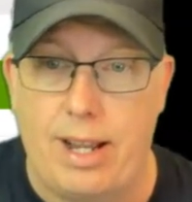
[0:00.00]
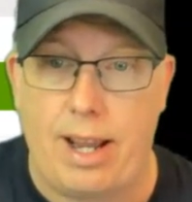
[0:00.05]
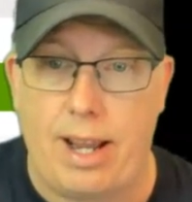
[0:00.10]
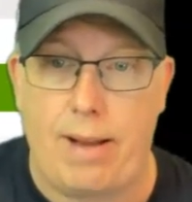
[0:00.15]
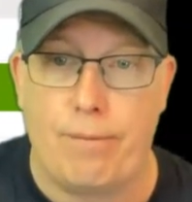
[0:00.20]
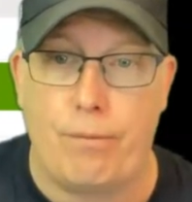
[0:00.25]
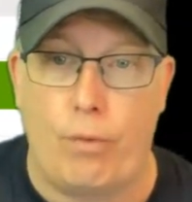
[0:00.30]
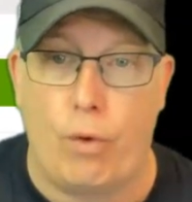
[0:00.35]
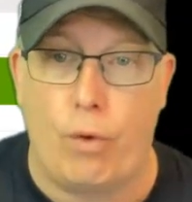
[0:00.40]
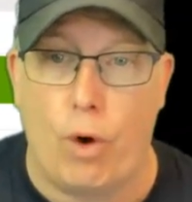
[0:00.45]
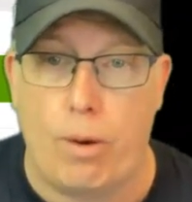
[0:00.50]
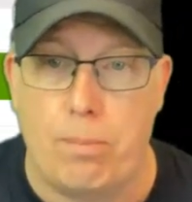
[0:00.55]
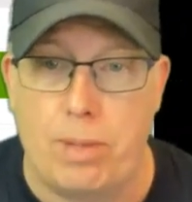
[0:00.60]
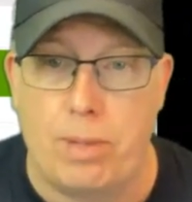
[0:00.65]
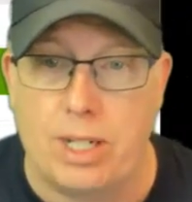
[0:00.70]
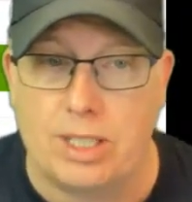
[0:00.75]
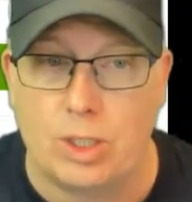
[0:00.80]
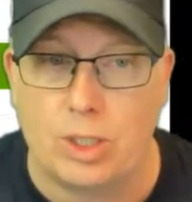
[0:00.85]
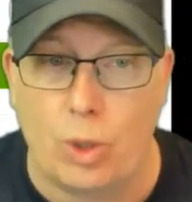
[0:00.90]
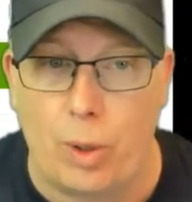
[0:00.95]
And for
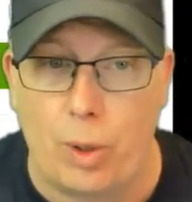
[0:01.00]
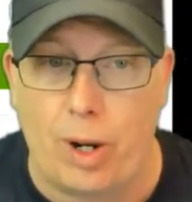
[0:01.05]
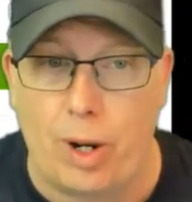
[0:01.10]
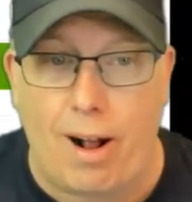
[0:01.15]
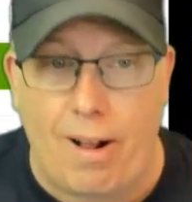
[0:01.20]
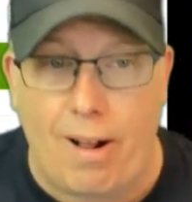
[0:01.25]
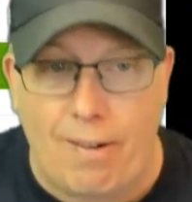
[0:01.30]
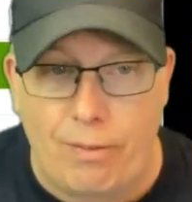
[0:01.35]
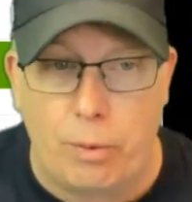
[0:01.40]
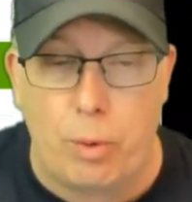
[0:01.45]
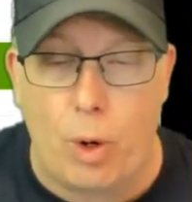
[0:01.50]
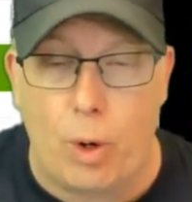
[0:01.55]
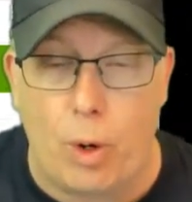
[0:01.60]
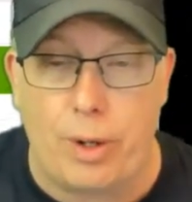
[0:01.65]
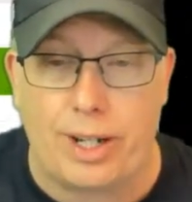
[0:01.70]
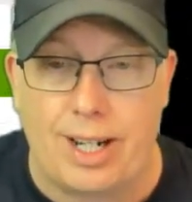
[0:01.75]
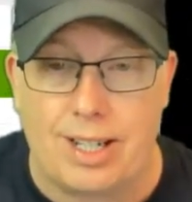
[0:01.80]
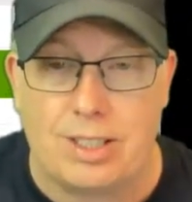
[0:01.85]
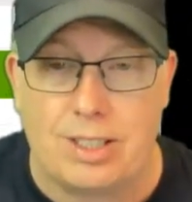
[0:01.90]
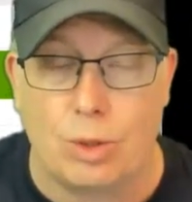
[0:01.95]
Minnesota on the
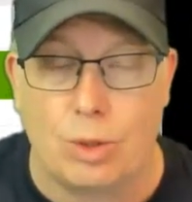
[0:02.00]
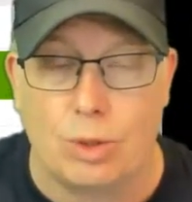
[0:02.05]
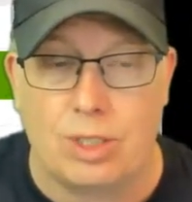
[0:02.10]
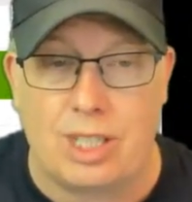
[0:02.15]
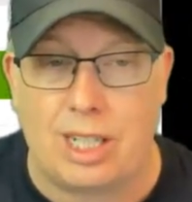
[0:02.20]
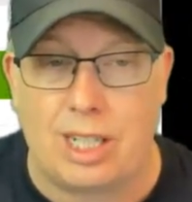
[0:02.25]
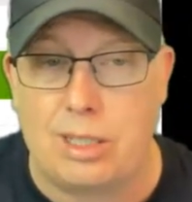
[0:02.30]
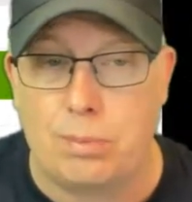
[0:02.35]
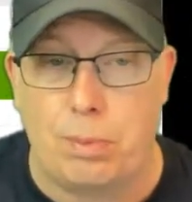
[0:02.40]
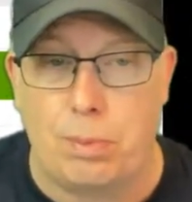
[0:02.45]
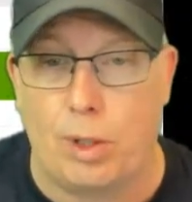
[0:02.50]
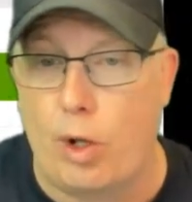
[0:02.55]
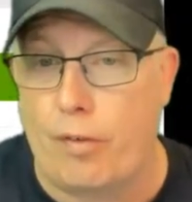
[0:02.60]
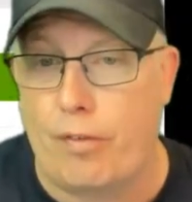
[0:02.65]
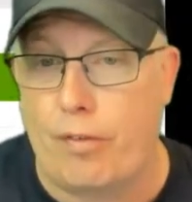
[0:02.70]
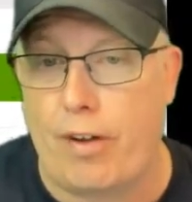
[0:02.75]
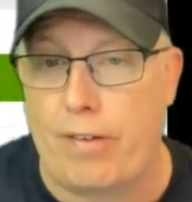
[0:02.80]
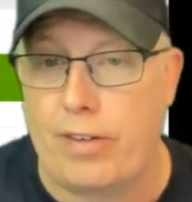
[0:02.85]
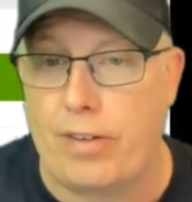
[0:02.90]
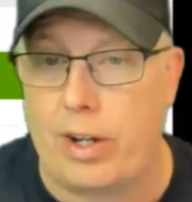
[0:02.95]
road against those teams
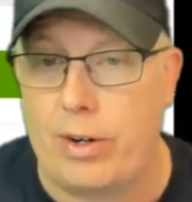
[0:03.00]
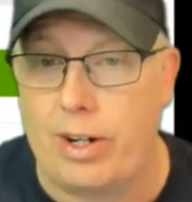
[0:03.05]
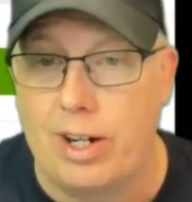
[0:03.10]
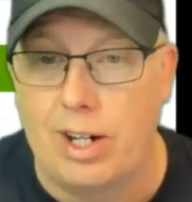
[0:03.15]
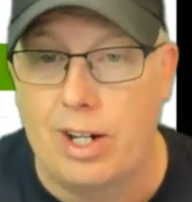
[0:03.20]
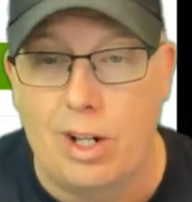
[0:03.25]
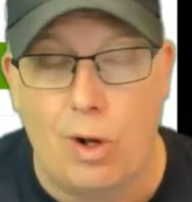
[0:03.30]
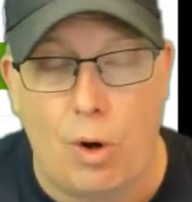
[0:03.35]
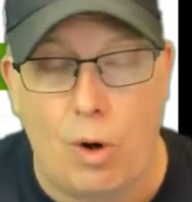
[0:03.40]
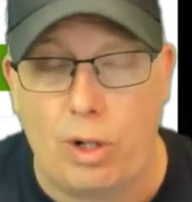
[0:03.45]
below five hundred,